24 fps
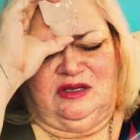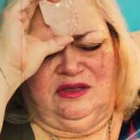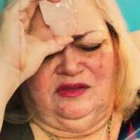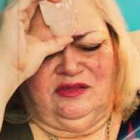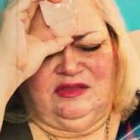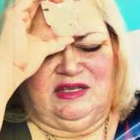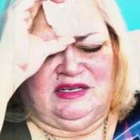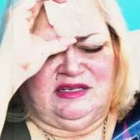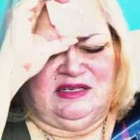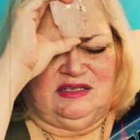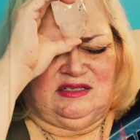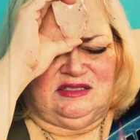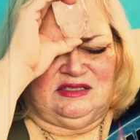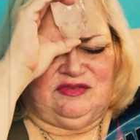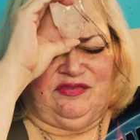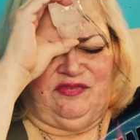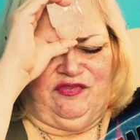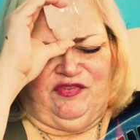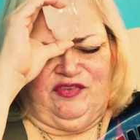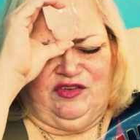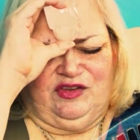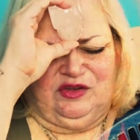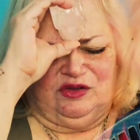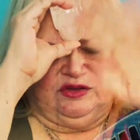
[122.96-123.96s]
that is
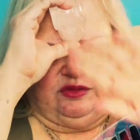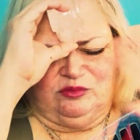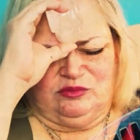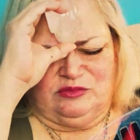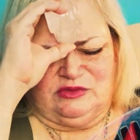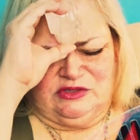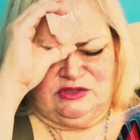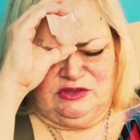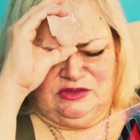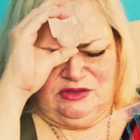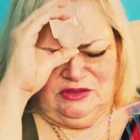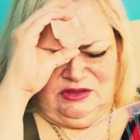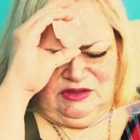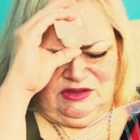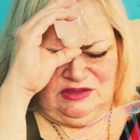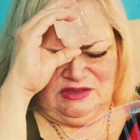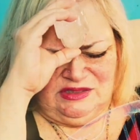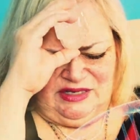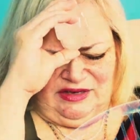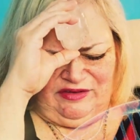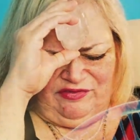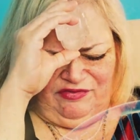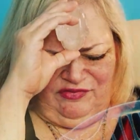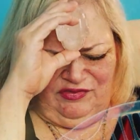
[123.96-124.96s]
filmed. It's
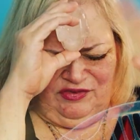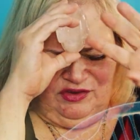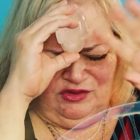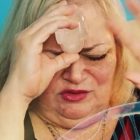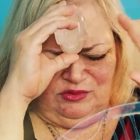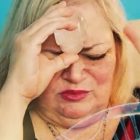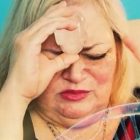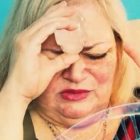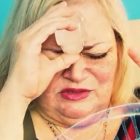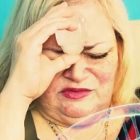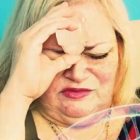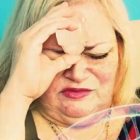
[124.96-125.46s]
like films